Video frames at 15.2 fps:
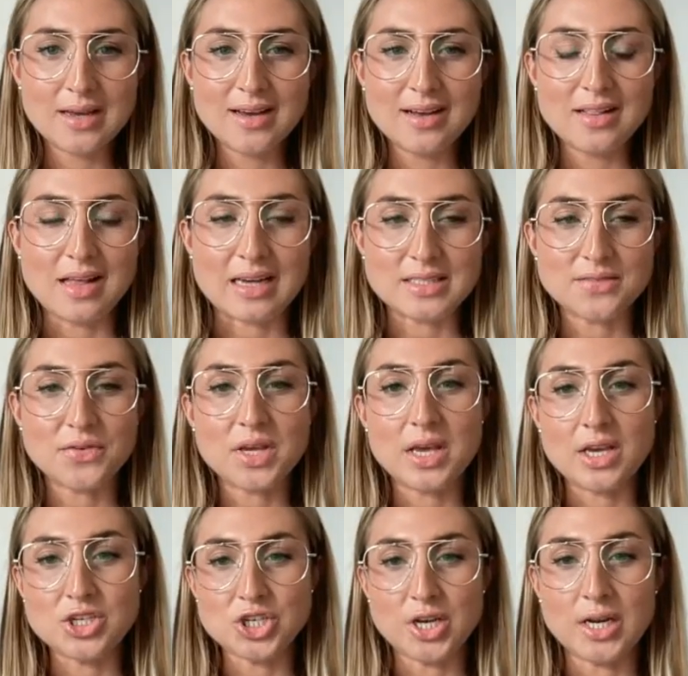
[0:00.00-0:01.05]

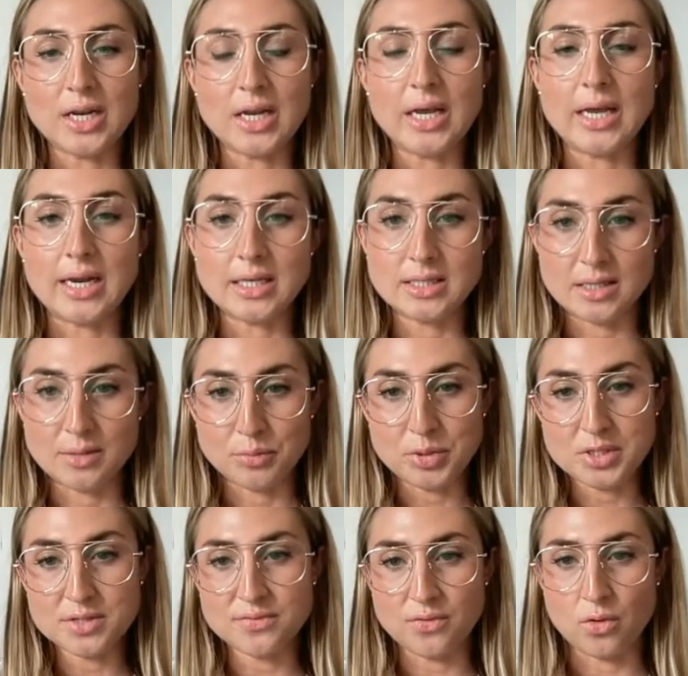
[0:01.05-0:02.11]
Classification in its
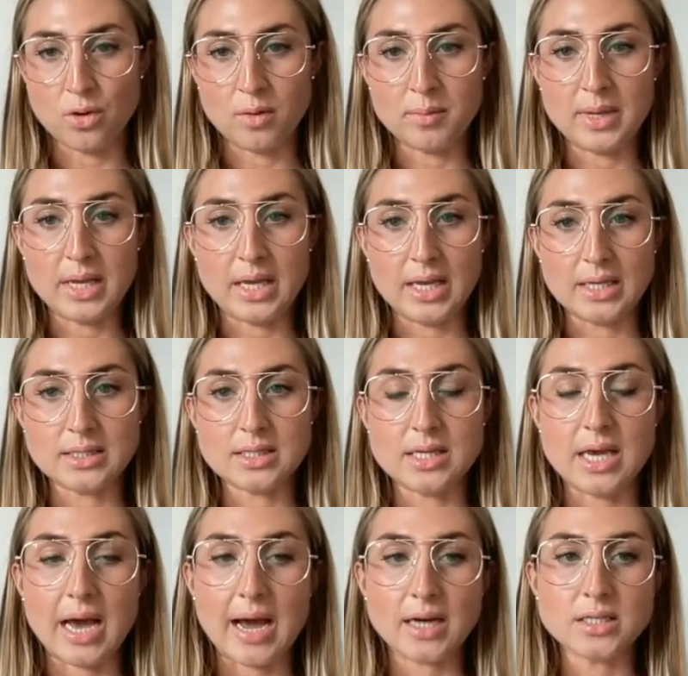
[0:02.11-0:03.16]
simplest form is the
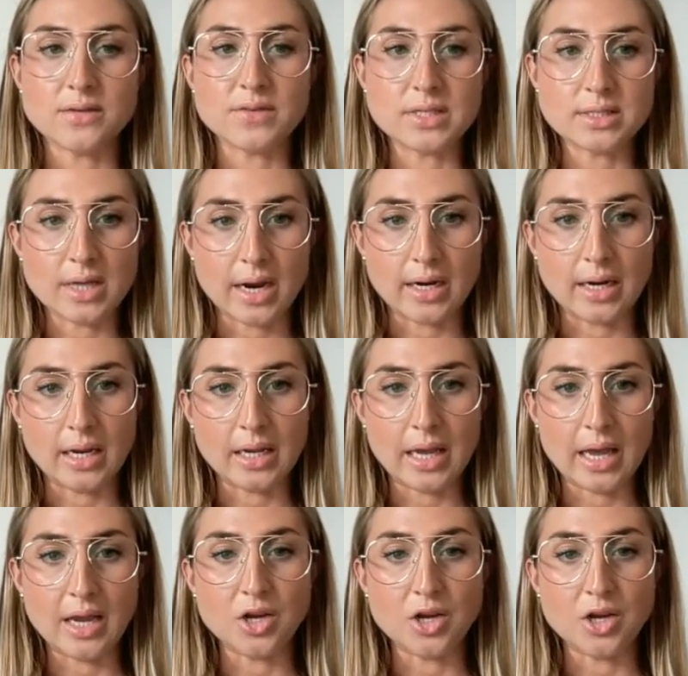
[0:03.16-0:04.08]
act of assigning a